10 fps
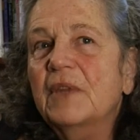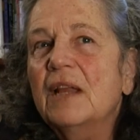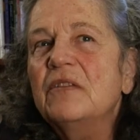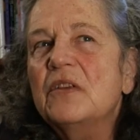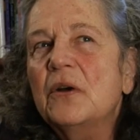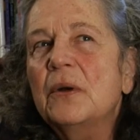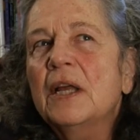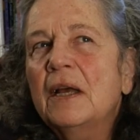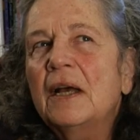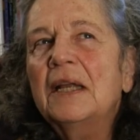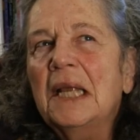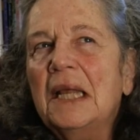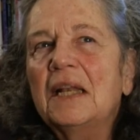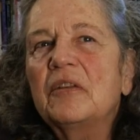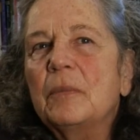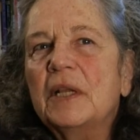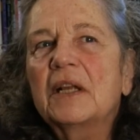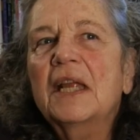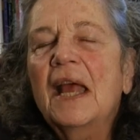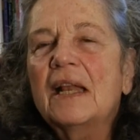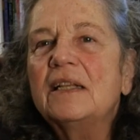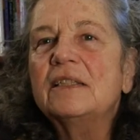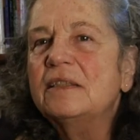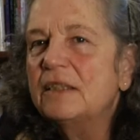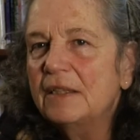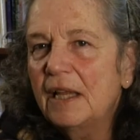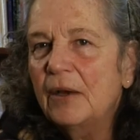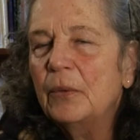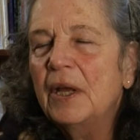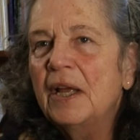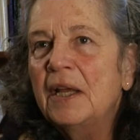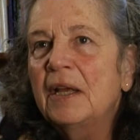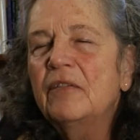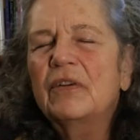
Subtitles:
And so, again, it's been a catalyst in that way